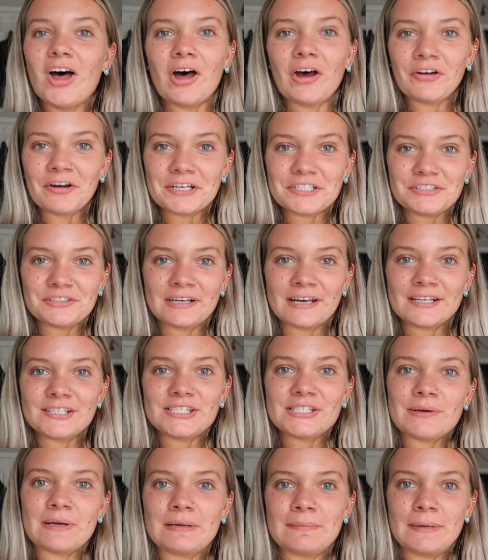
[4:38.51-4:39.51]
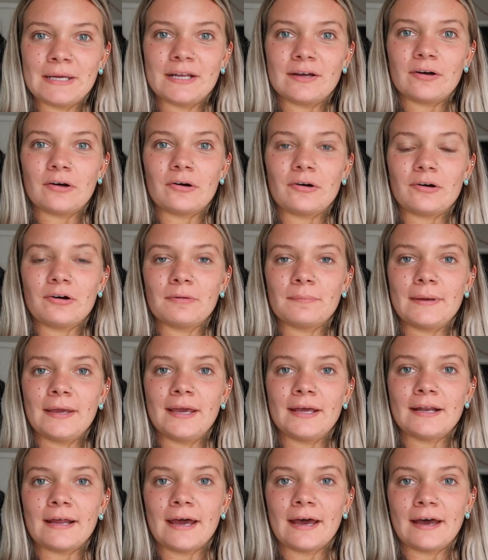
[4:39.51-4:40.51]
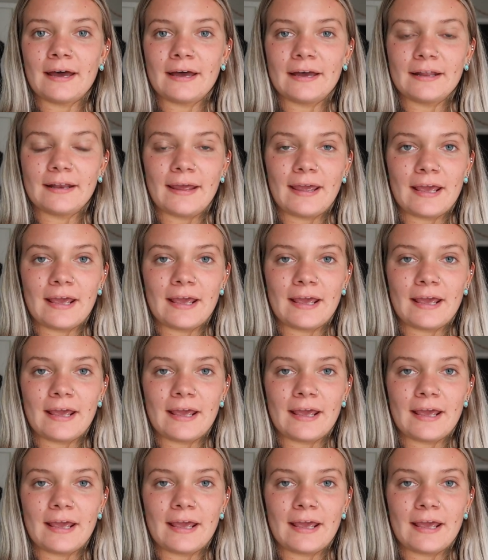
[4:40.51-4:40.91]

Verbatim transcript: All right, you guys, so I made it home and had